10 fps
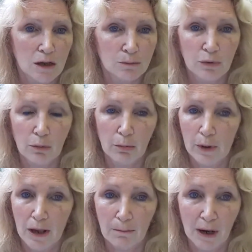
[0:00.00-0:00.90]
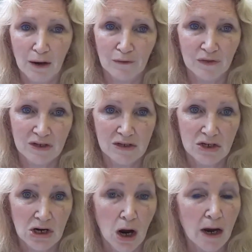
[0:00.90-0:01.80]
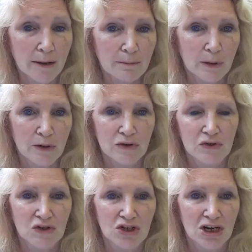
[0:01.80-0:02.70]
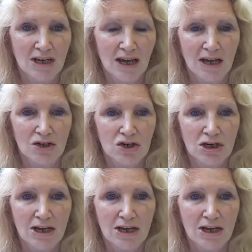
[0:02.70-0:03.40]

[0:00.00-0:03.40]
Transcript: probably about this time last year actually,